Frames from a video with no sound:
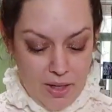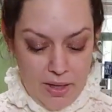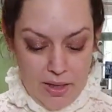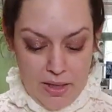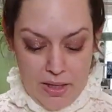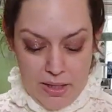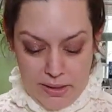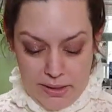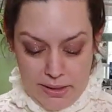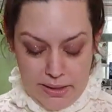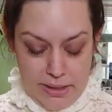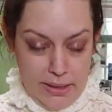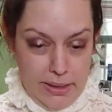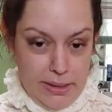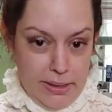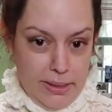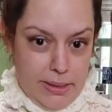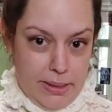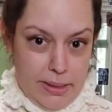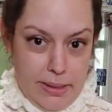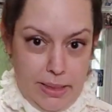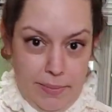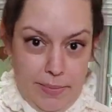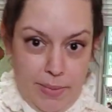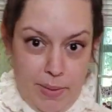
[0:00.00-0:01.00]
This
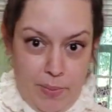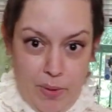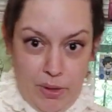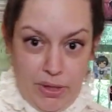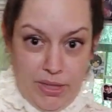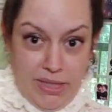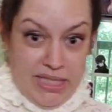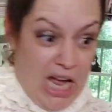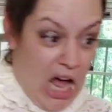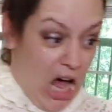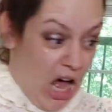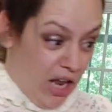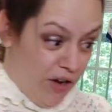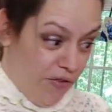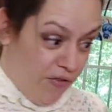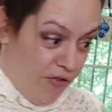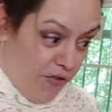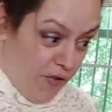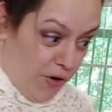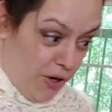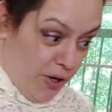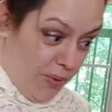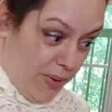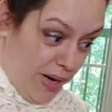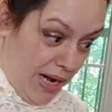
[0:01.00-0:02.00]
is, I'm going to put this on
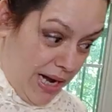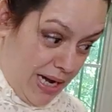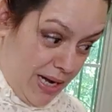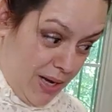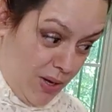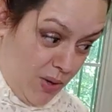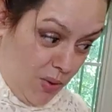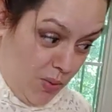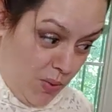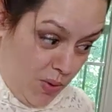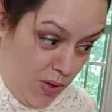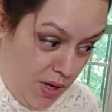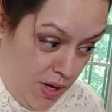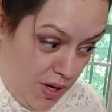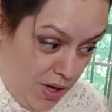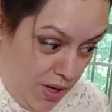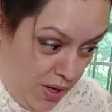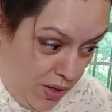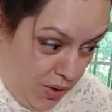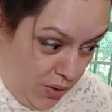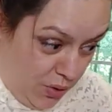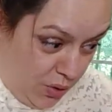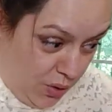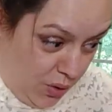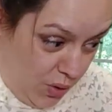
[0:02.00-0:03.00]
for you now
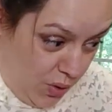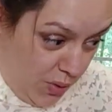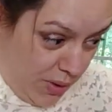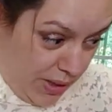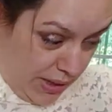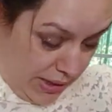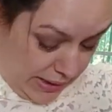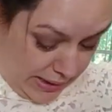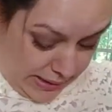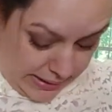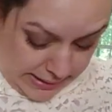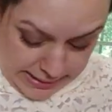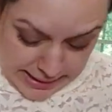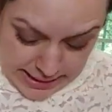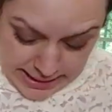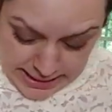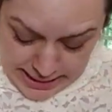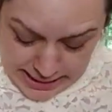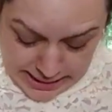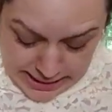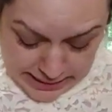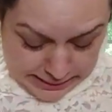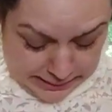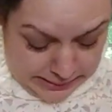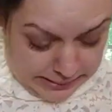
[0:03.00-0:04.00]
so you can see
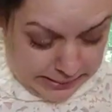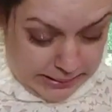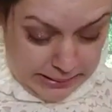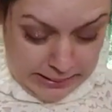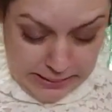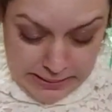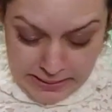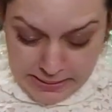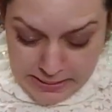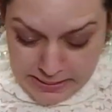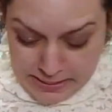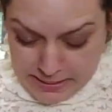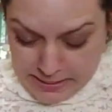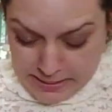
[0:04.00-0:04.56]
this.